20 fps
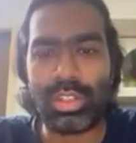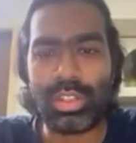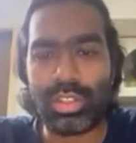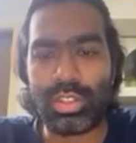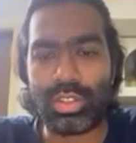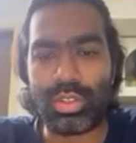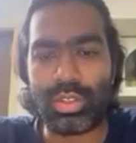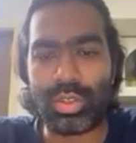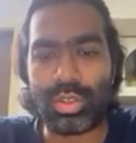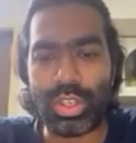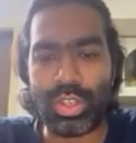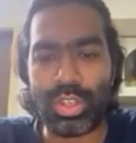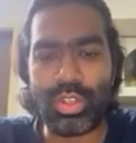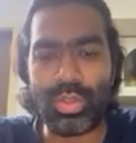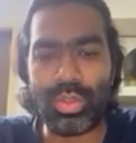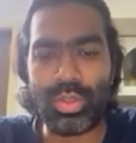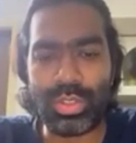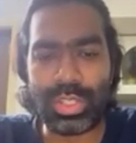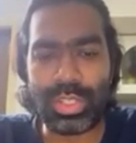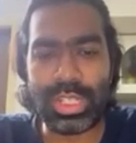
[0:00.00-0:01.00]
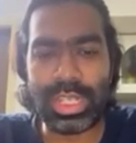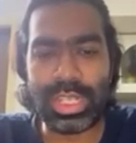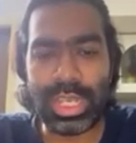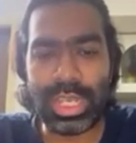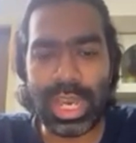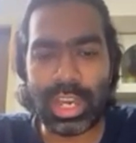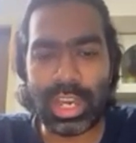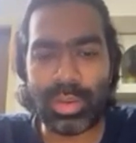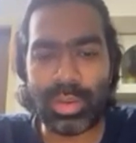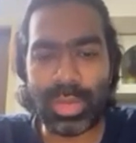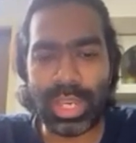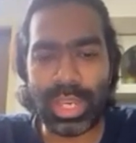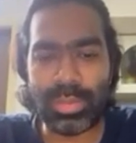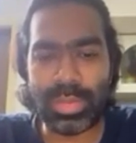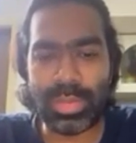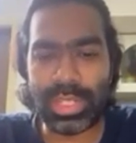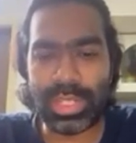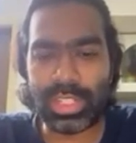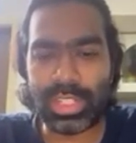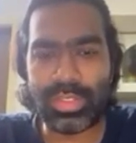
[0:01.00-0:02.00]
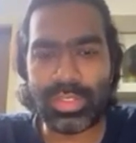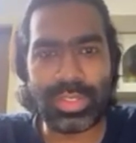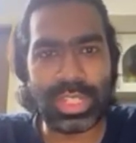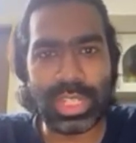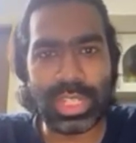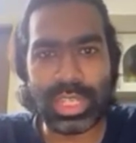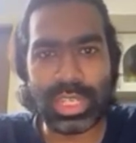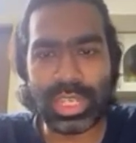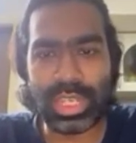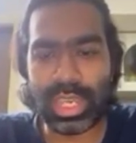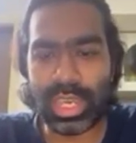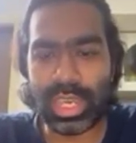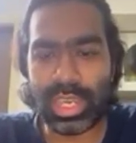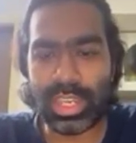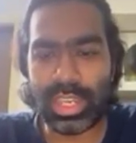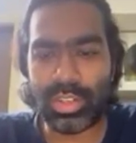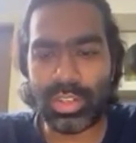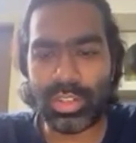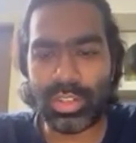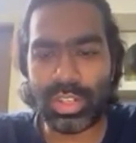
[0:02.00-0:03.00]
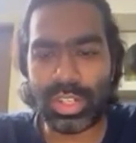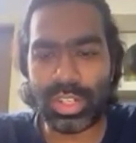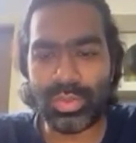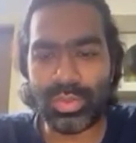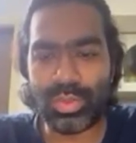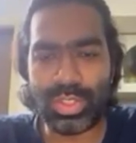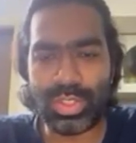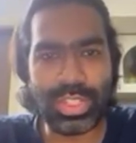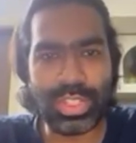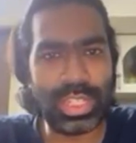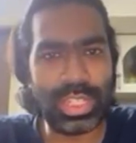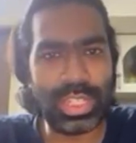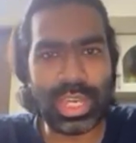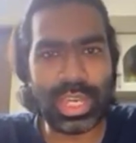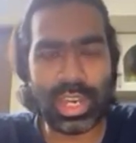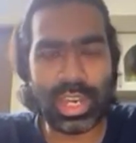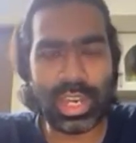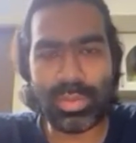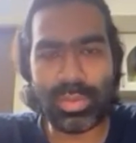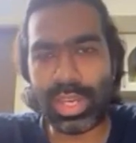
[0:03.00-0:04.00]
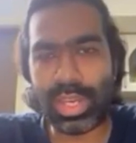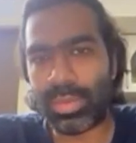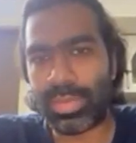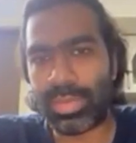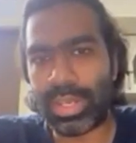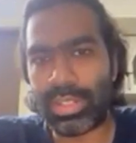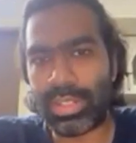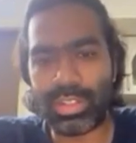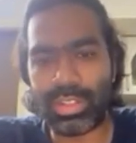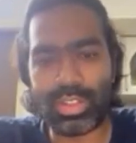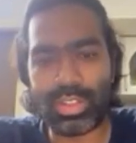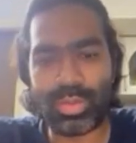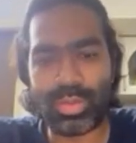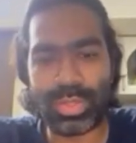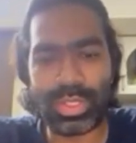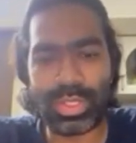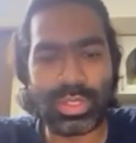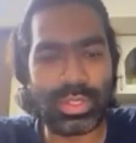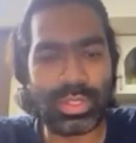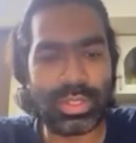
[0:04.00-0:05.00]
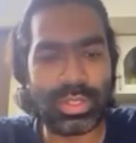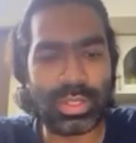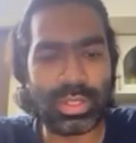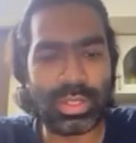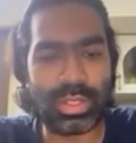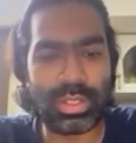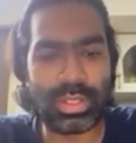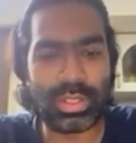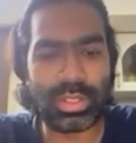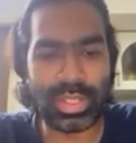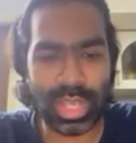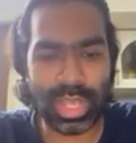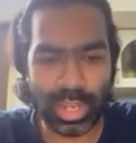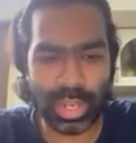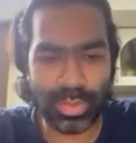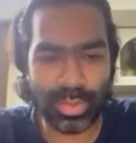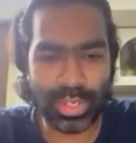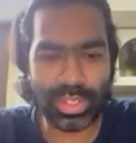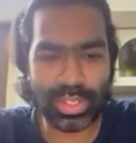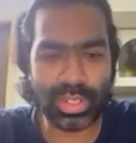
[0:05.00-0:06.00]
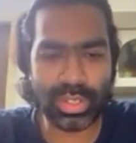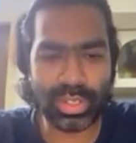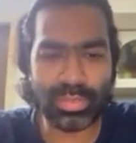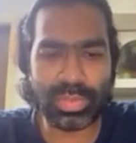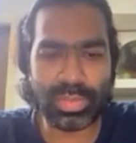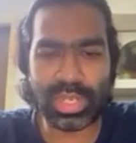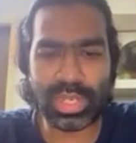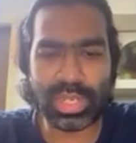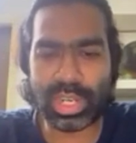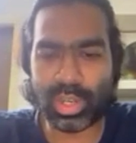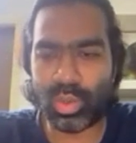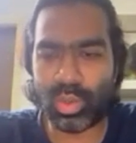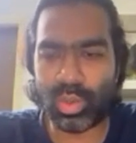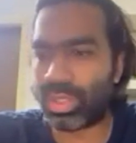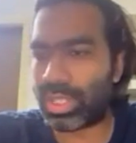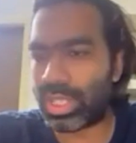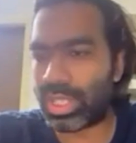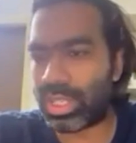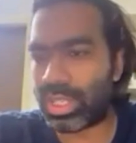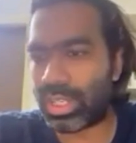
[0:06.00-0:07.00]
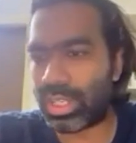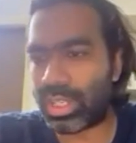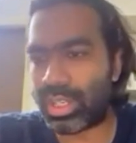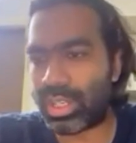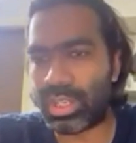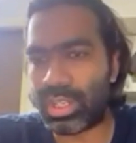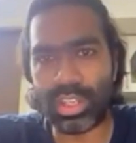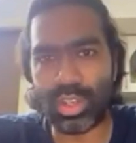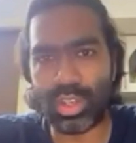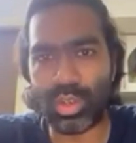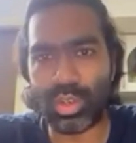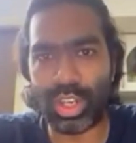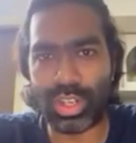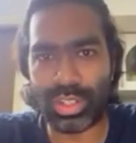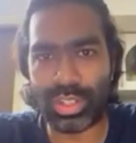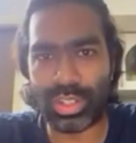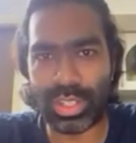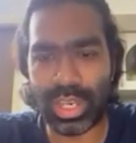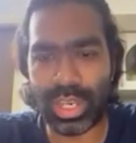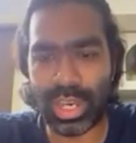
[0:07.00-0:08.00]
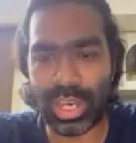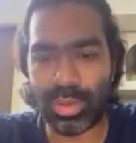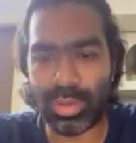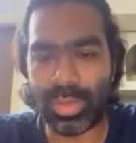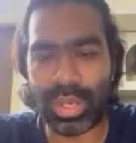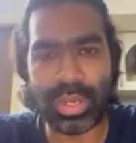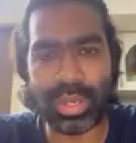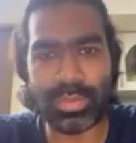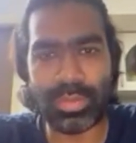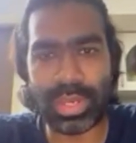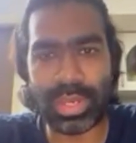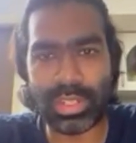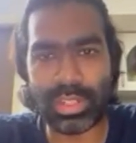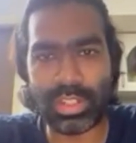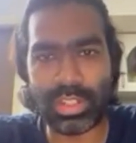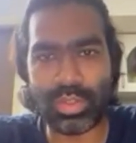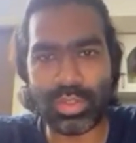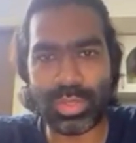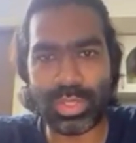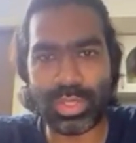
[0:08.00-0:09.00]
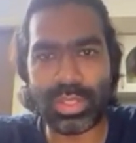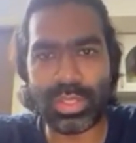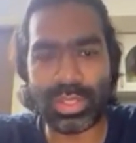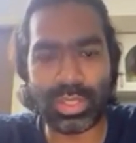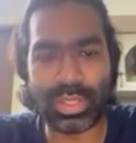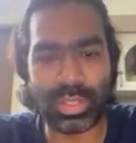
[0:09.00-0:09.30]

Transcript: So you do see HUGMA in patients with DK. You do see HUGMA in patients with starvation, but I don't think you're going to see HUGMA in patients with